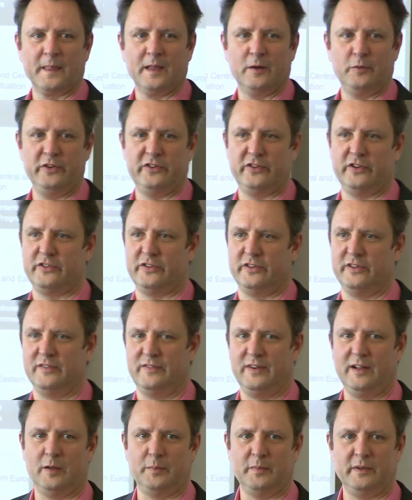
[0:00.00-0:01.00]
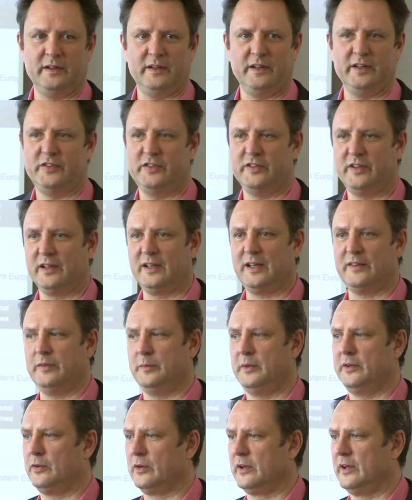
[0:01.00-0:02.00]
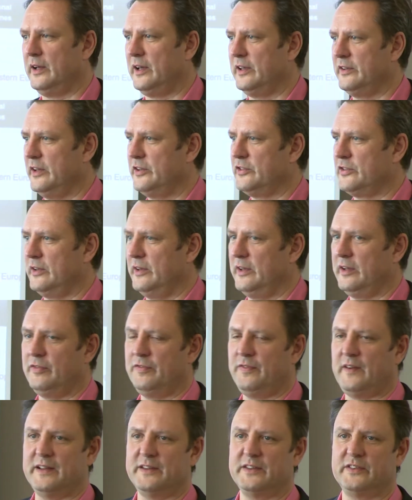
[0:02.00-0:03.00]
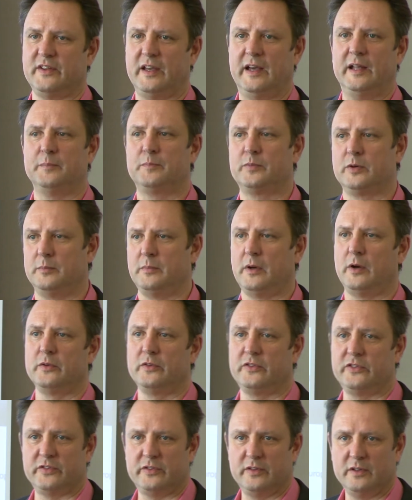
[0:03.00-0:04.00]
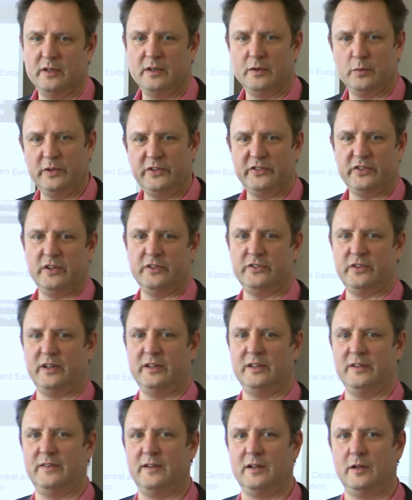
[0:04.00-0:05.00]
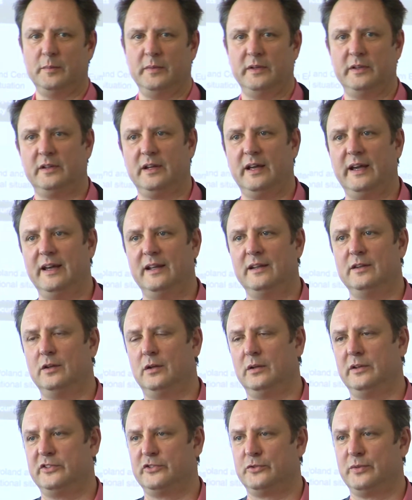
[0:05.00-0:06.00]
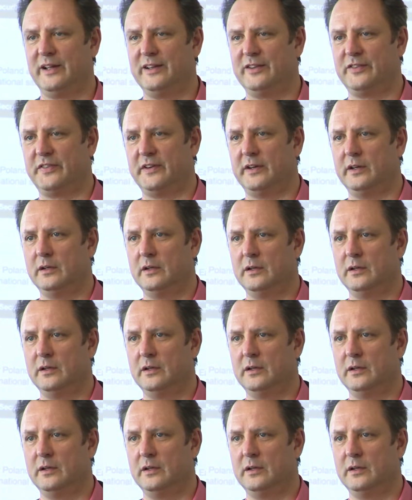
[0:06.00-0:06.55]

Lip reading: research and development. This is a government organization that funds and promotes research and development and knowledge transfer